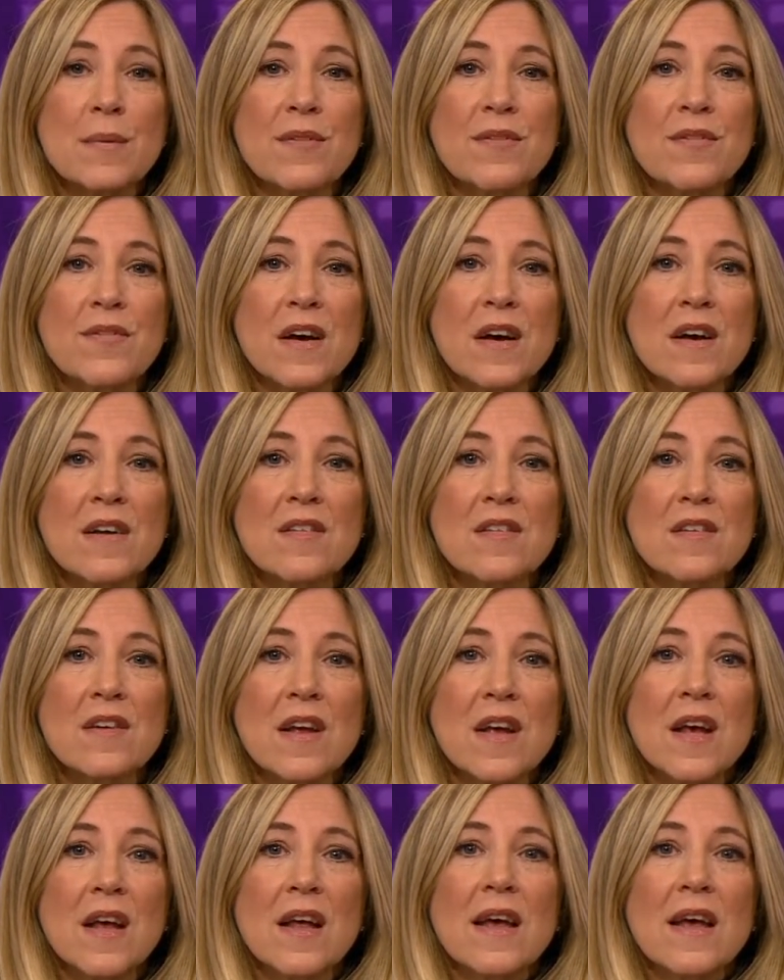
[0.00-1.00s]
But first,
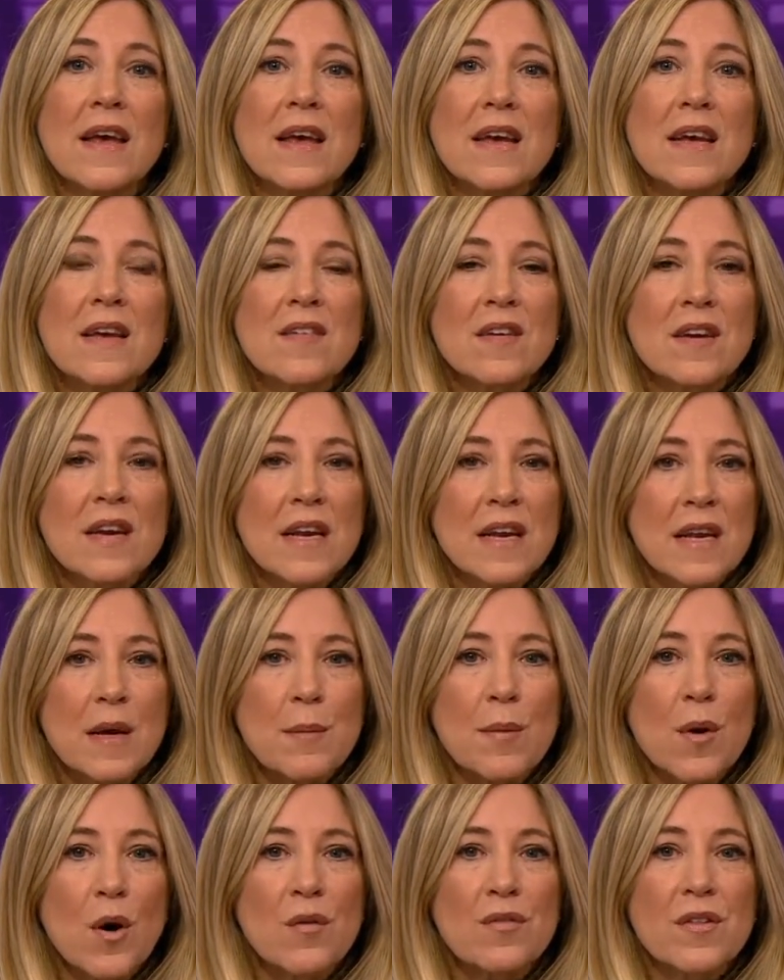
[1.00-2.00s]
here's a
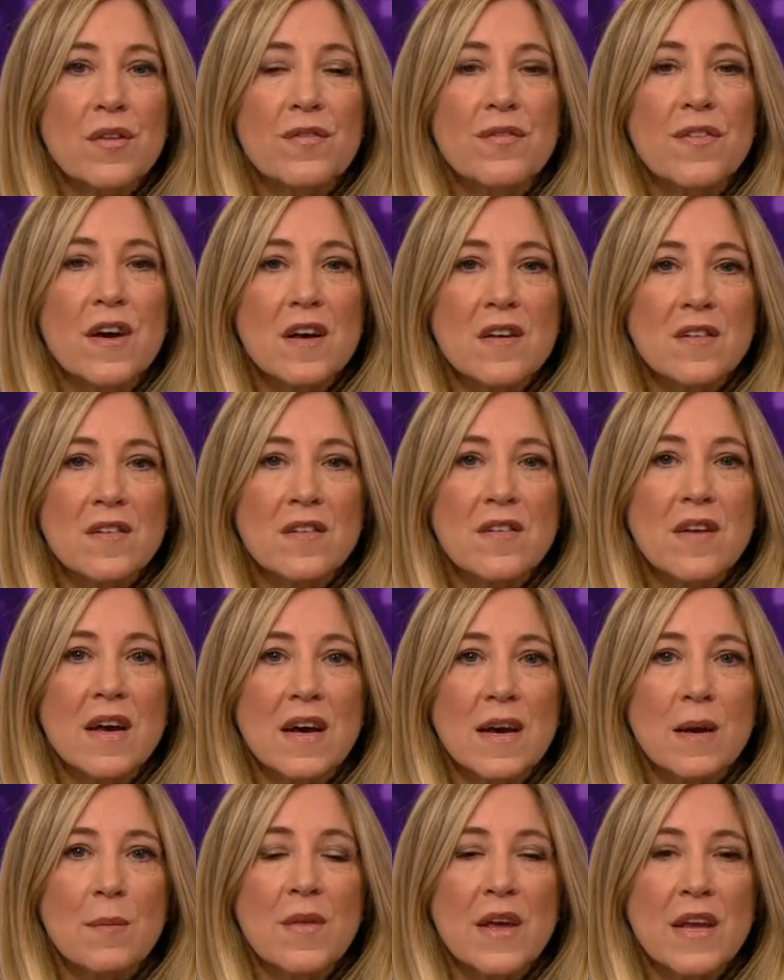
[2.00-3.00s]
clip of the first
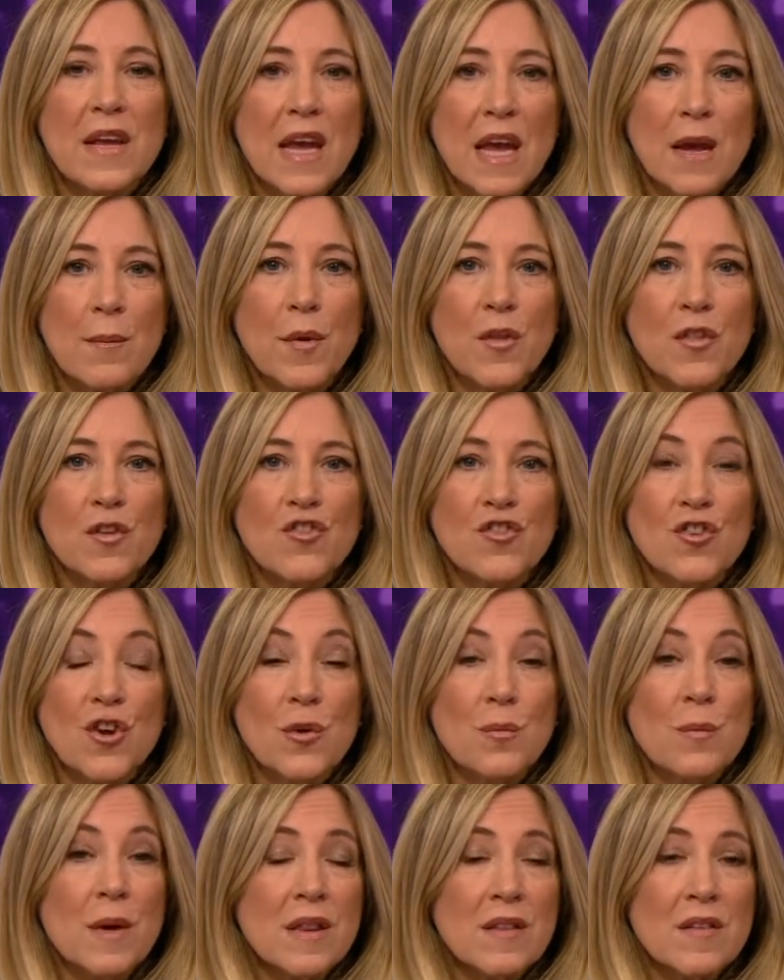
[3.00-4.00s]
time they came on the
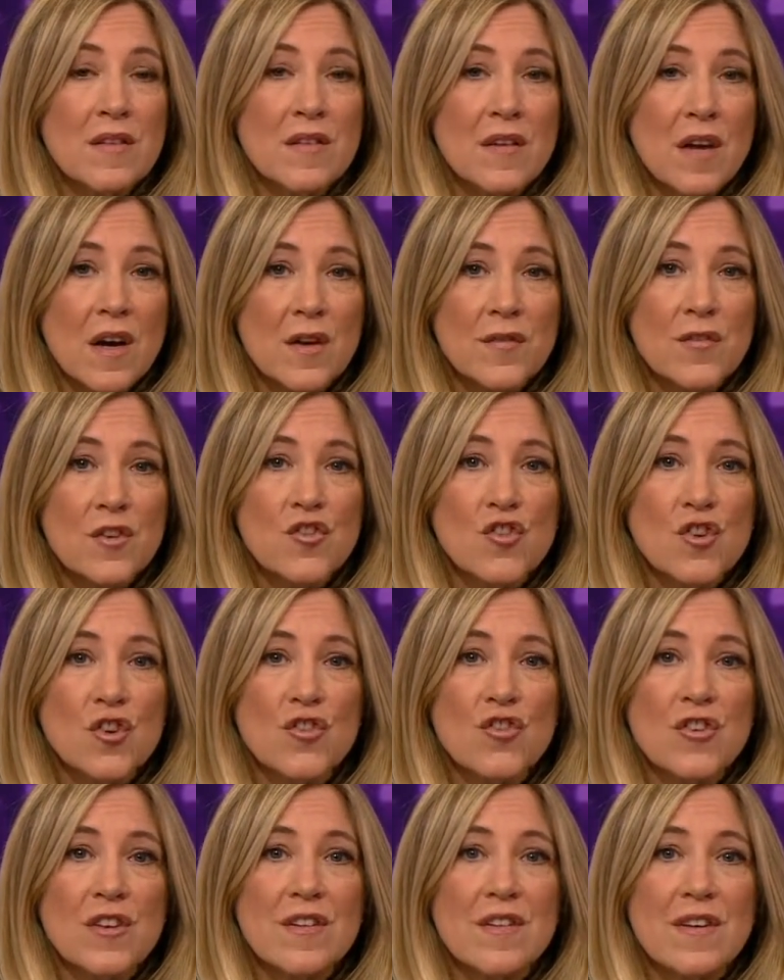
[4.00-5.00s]
show months after
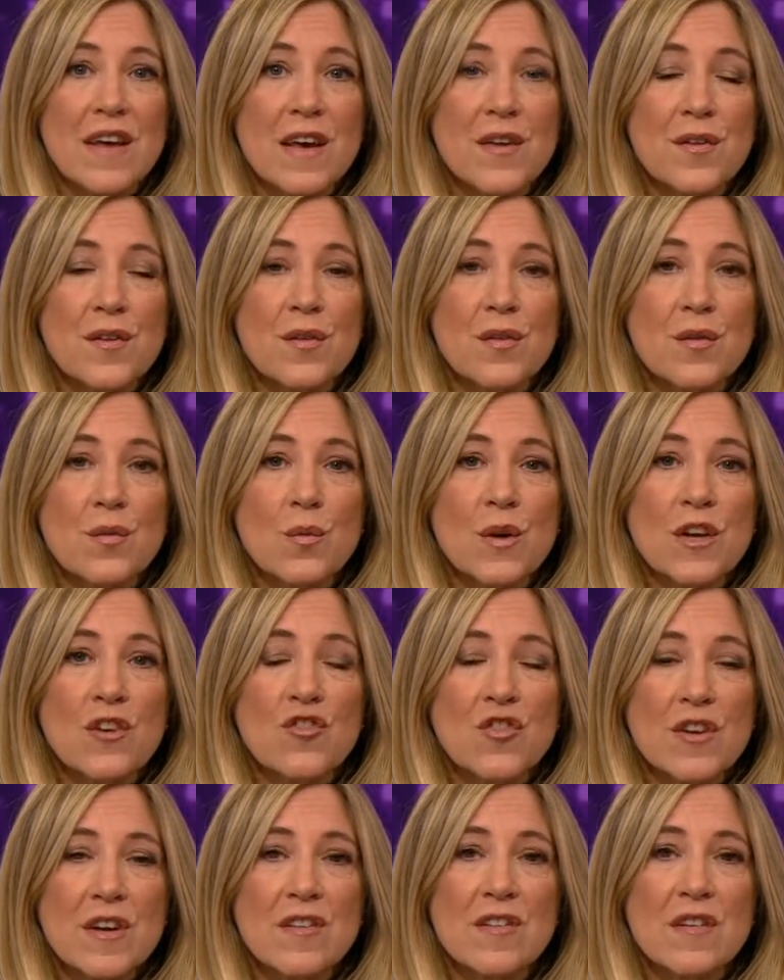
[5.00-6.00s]
Josh's death, when
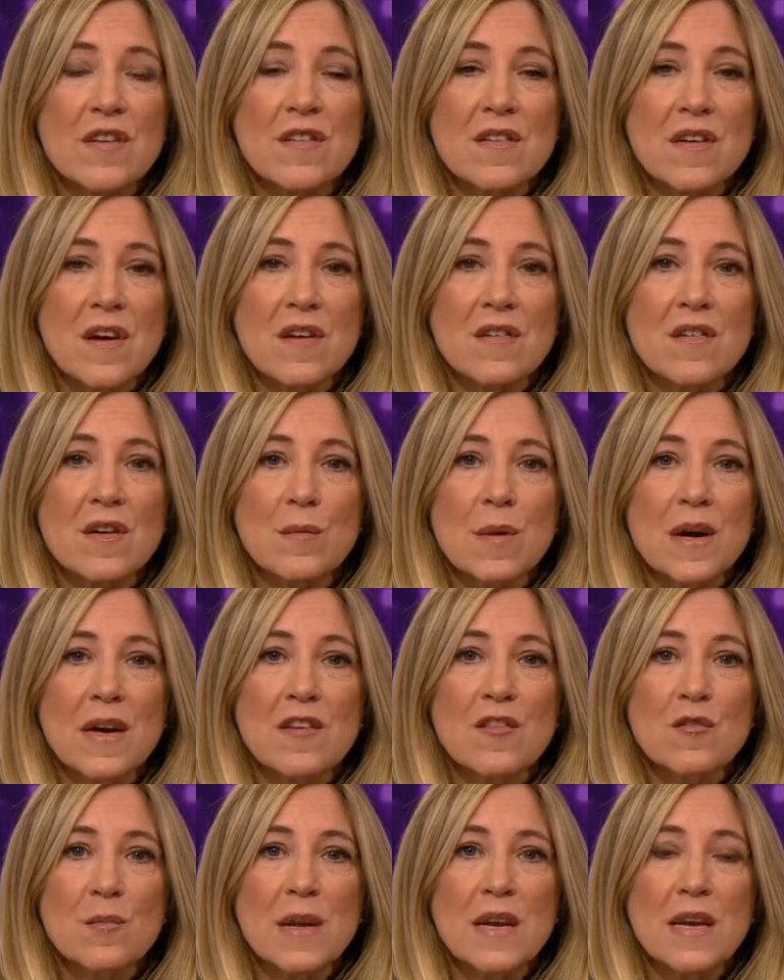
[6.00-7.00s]
Tracey started by
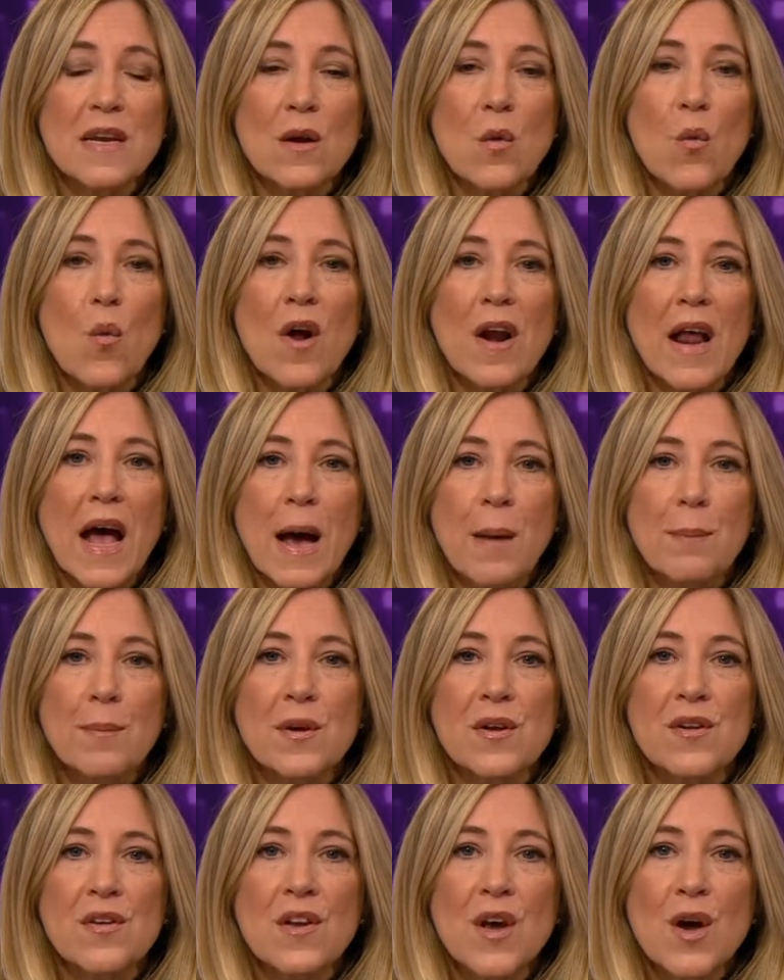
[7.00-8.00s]
explaining what
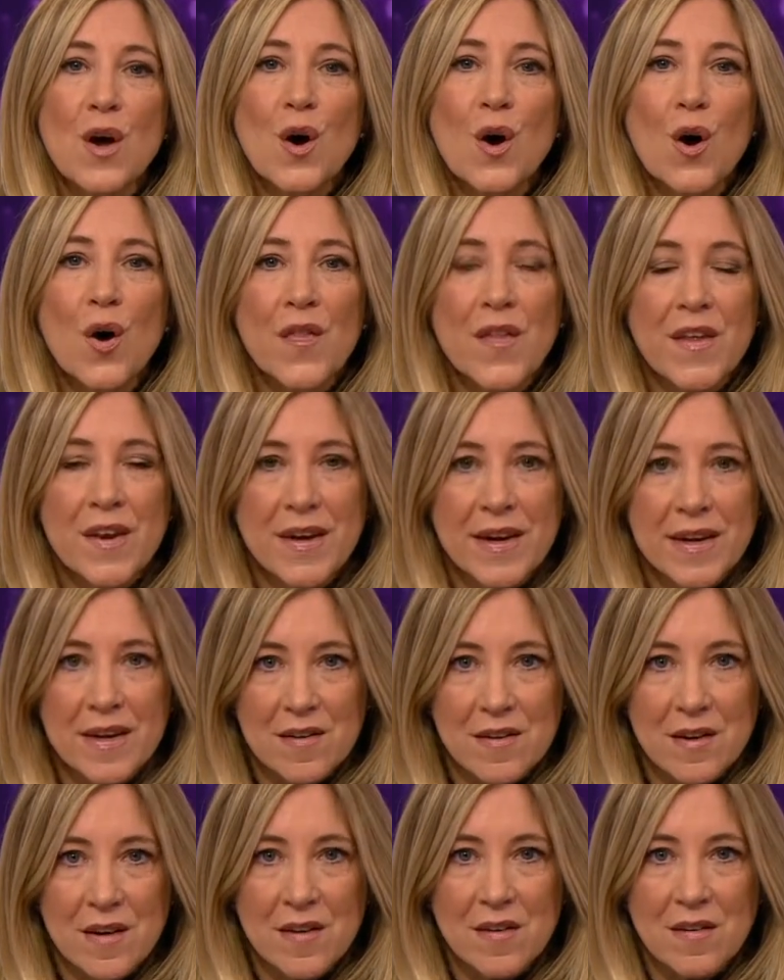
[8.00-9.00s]
happened on the
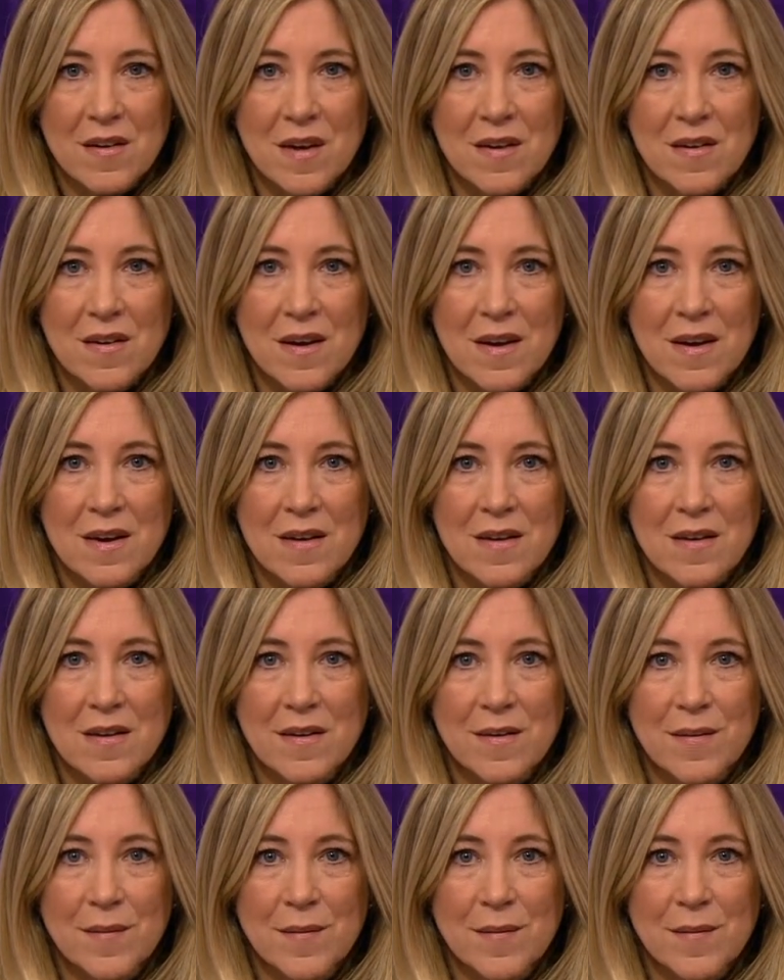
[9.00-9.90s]
night her son died.